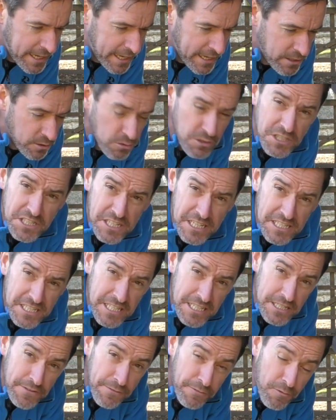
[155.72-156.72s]

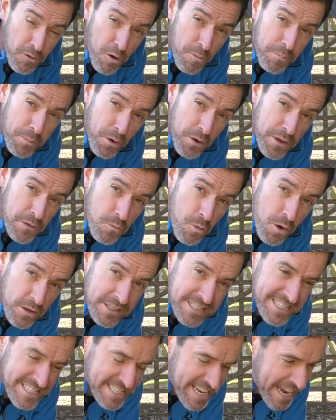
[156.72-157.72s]
0-60 is
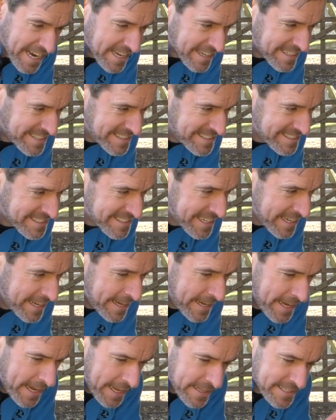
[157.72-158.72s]
4.1 seconds.
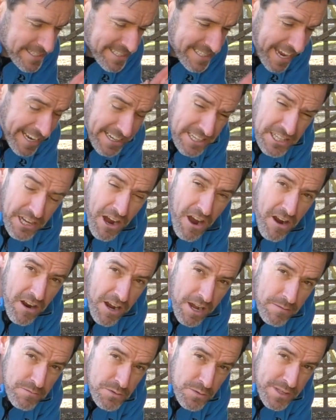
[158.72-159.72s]
Standard car
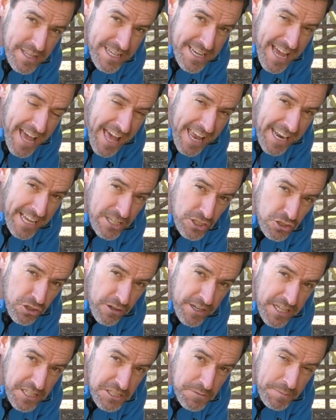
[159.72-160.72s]
comes with an
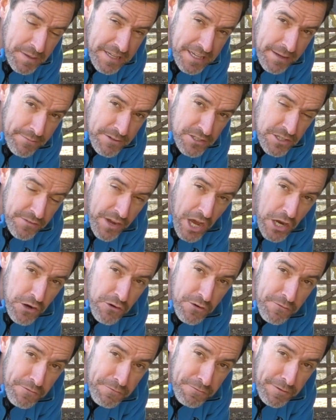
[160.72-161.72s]
electronic speed limiter of
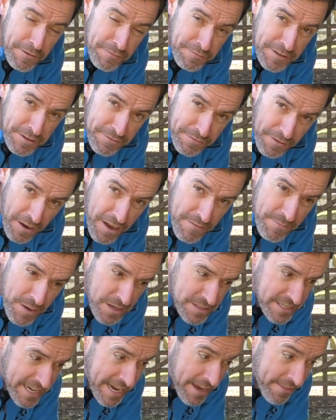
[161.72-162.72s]
155
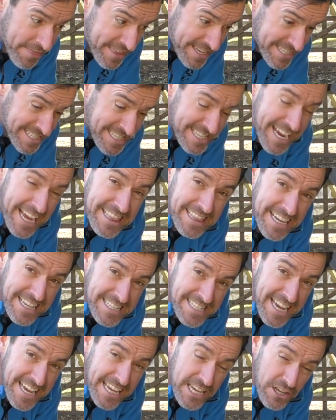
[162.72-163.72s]
miles an hour. This has had
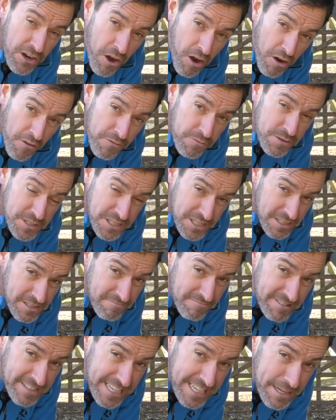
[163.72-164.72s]
that taken off, which is
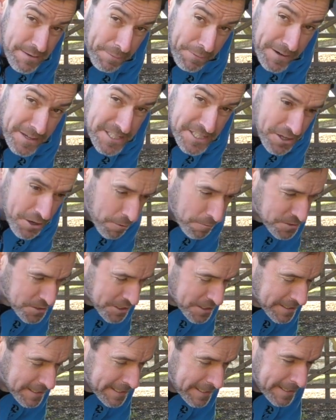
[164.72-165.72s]
a really pricey
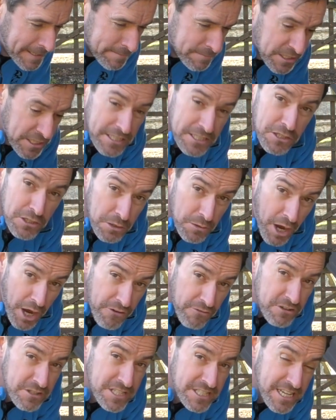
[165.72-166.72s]
option. So this will do
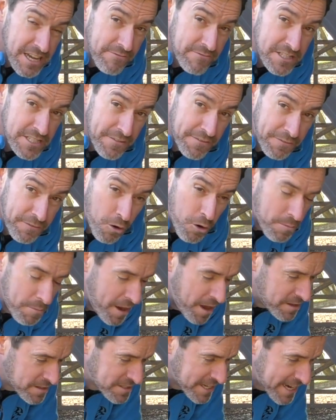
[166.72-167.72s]
174
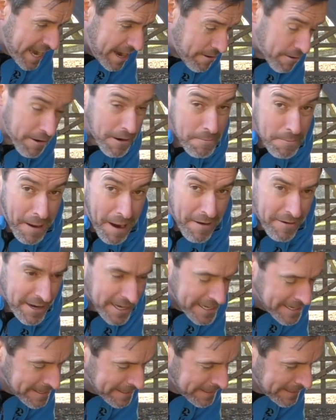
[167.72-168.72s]
miles an hour
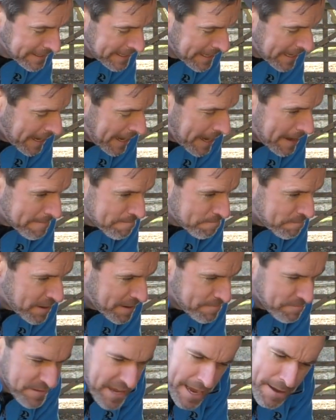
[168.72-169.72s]
apparently.
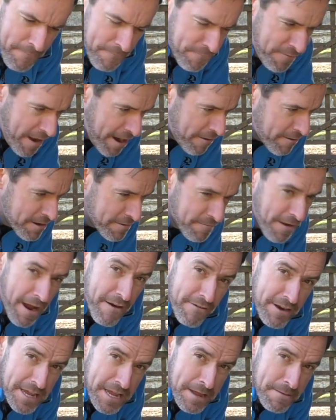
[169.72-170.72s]
But yeah, very,
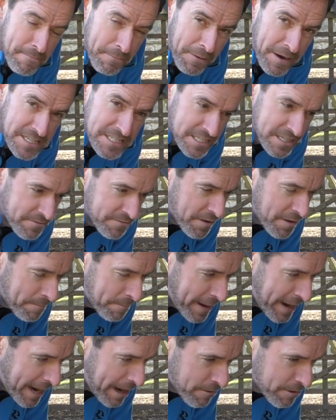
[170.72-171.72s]
very impressive
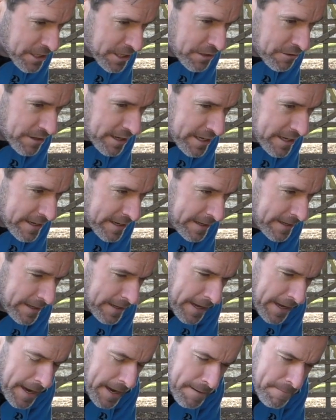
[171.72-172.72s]
power unit.
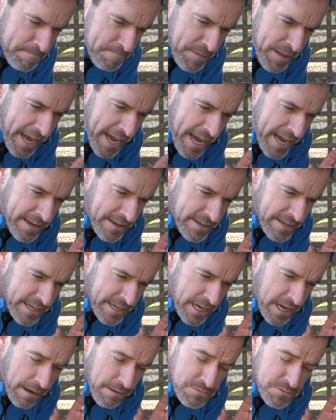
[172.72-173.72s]
And
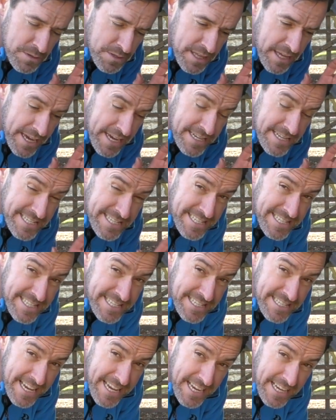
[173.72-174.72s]
it comes with a
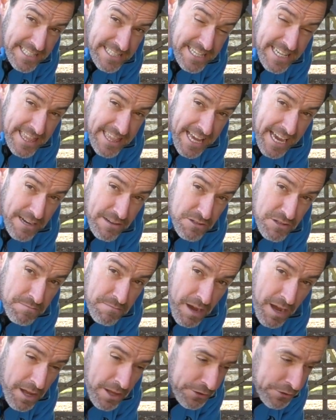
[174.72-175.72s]
60,000
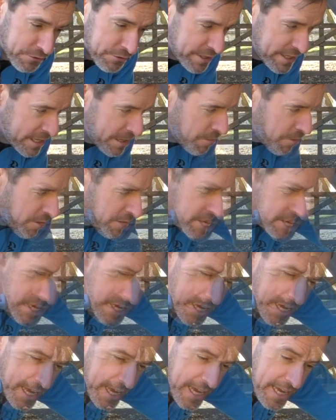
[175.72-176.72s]
mile 3-year
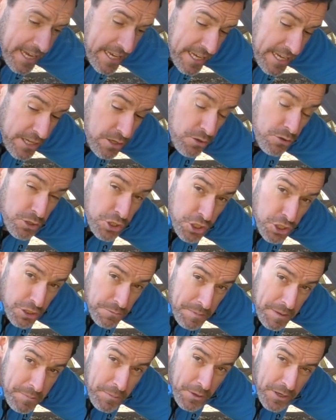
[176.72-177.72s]
warranty. So you
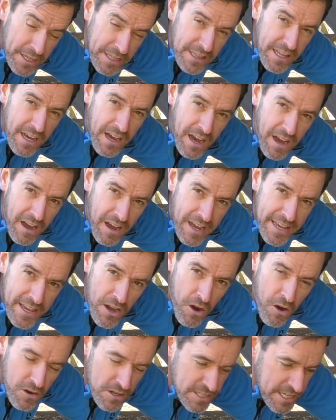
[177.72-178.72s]
should be putting the high
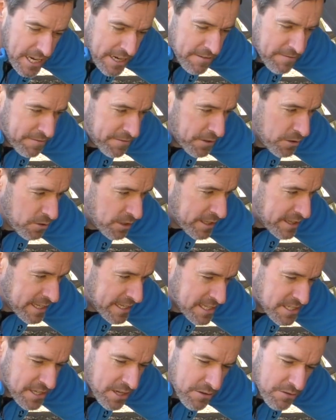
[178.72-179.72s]
octane fuel in
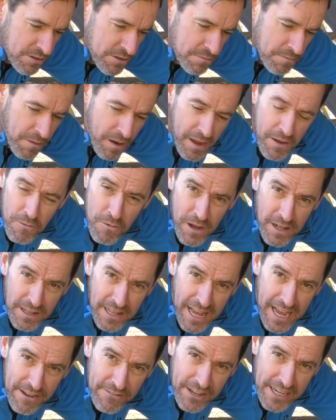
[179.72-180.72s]
this, so you might
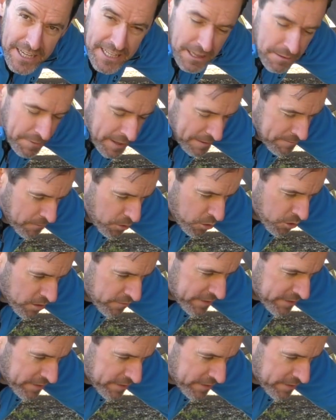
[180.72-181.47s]
well have a little bit more